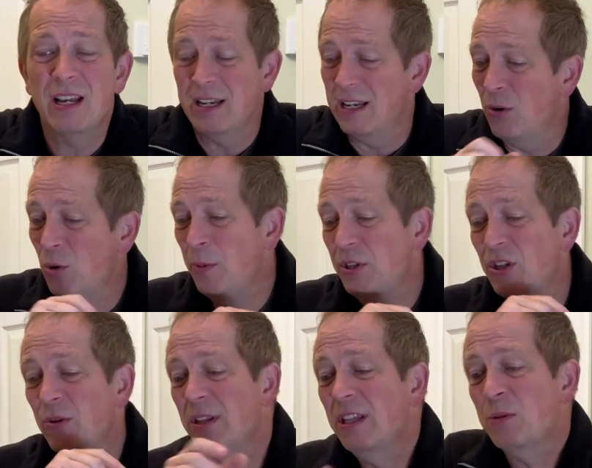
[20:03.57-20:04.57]
Now we'll be
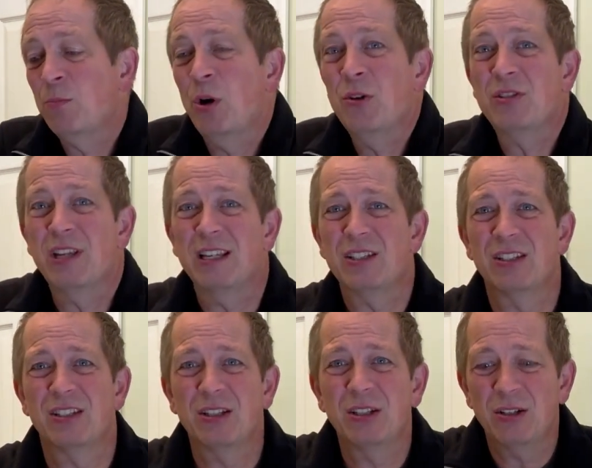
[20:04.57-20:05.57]
doing this
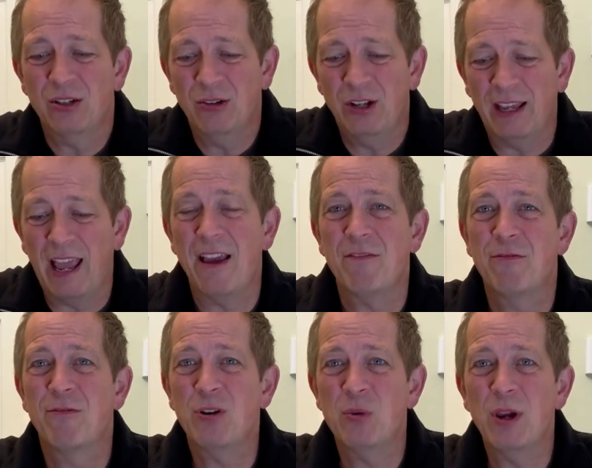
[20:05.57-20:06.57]
process like
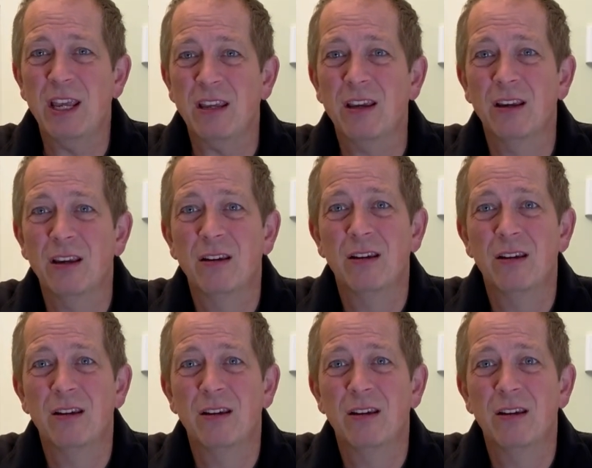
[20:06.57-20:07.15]
every week.